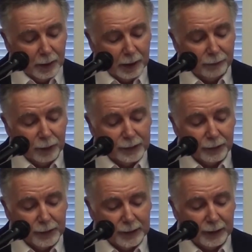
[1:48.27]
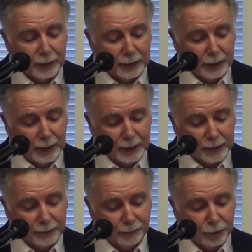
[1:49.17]
I've also seen it
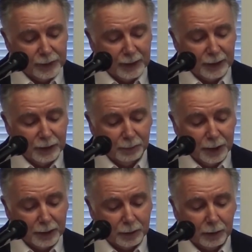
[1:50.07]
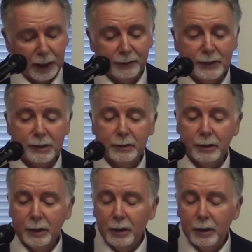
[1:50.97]
as First Nation pictographs